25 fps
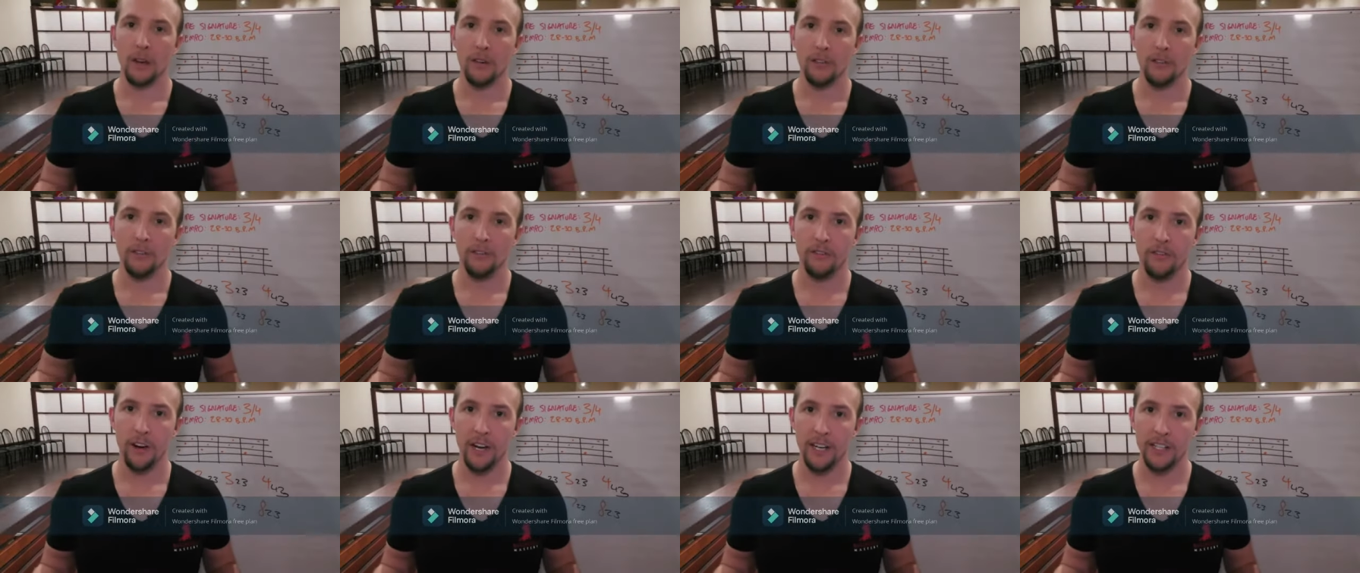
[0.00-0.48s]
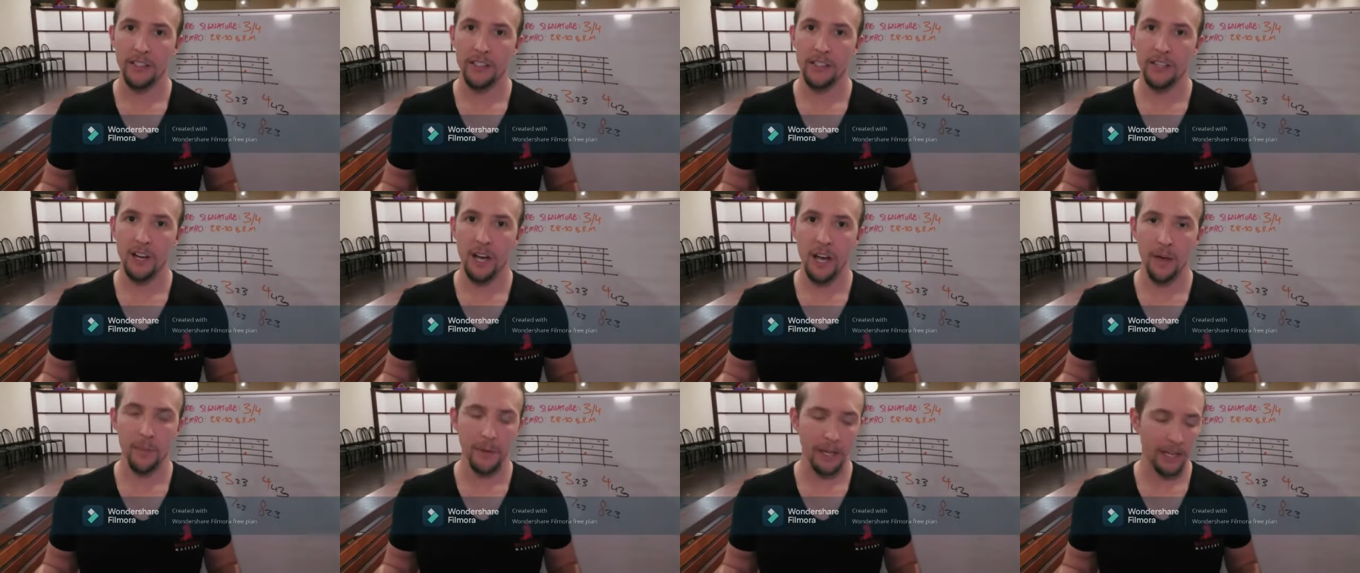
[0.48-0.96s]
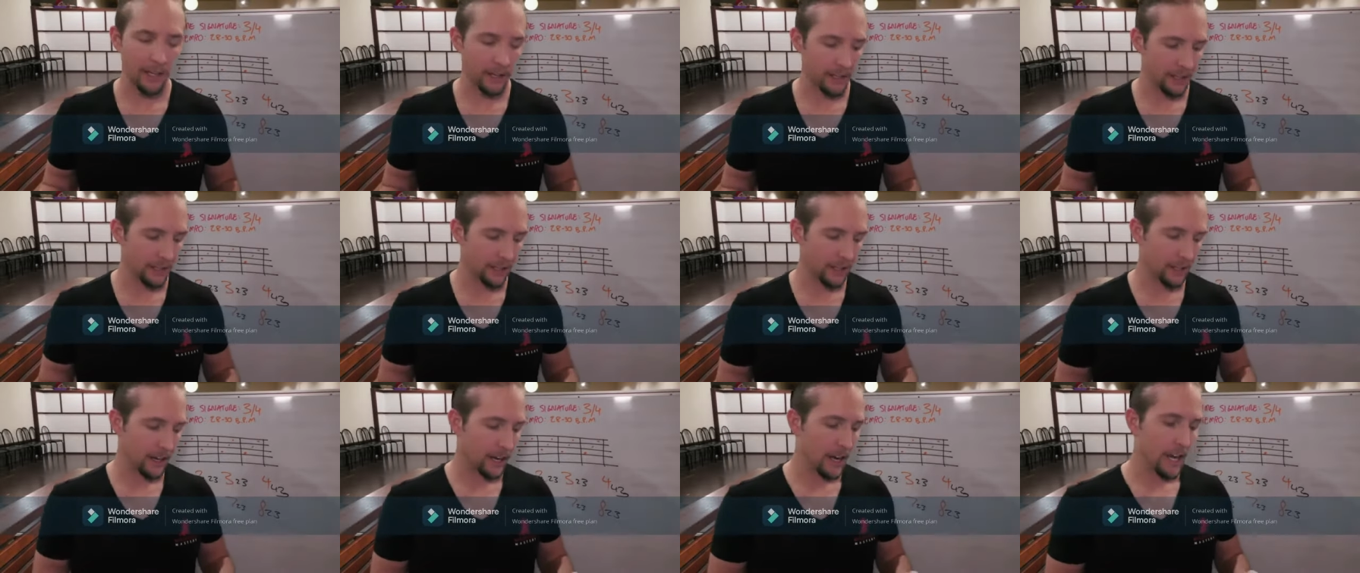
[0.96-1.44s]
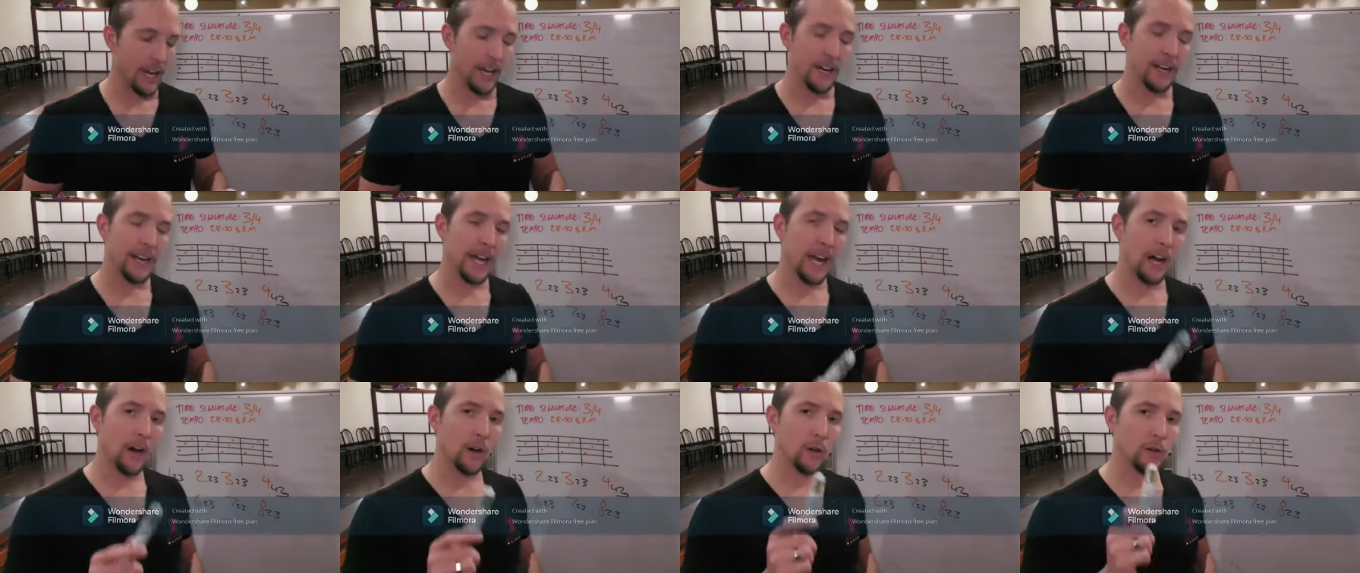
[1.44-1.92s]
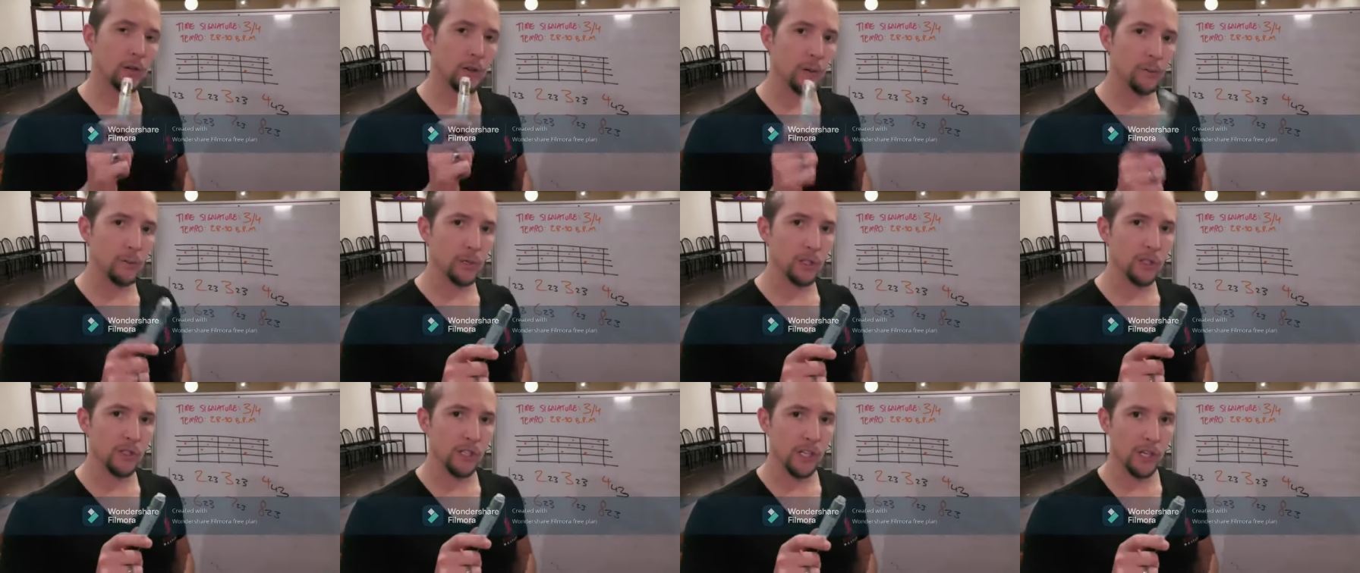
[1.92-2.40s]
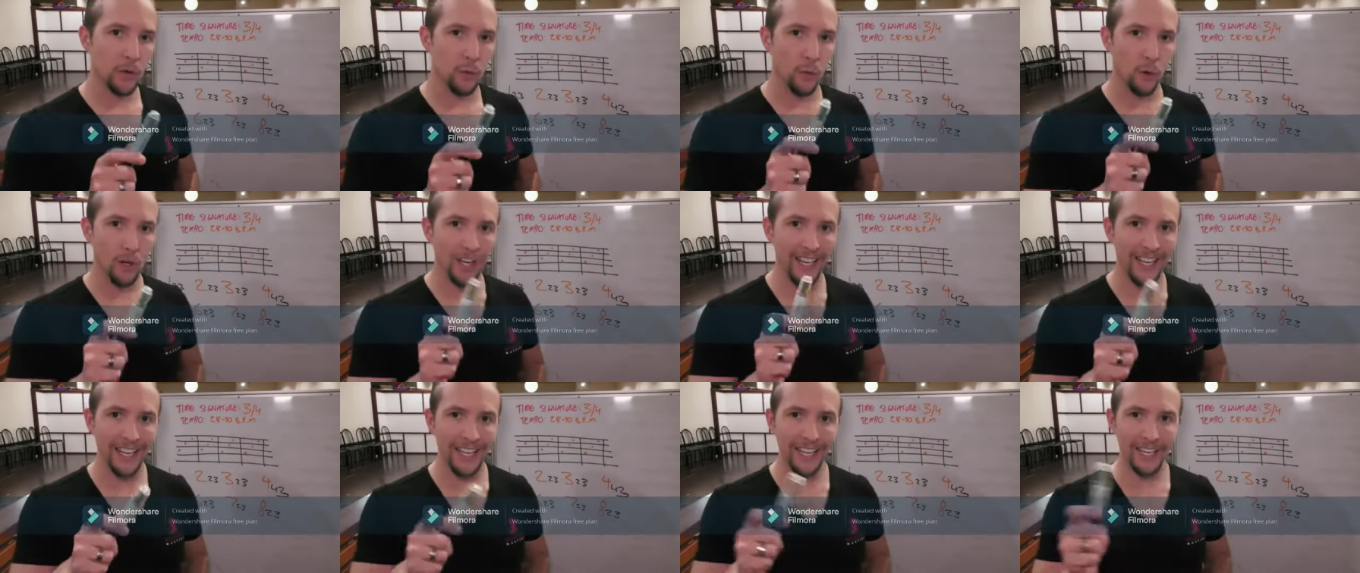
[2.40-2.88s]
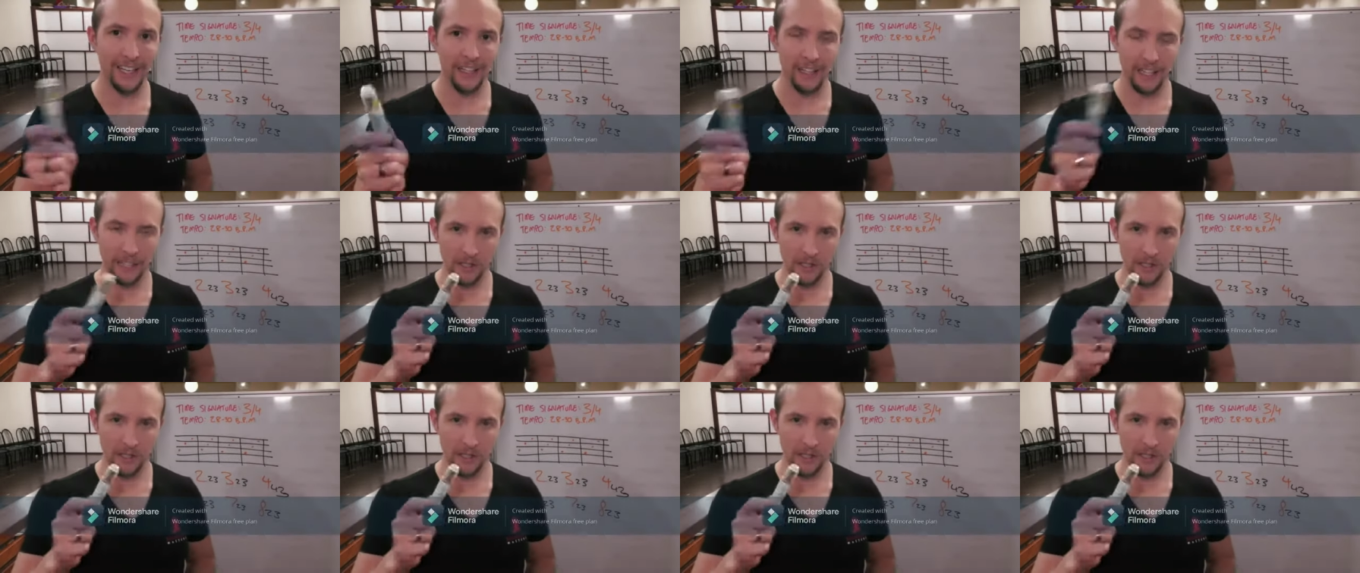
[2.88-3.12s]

Phrase timing. Now, the music will kick in.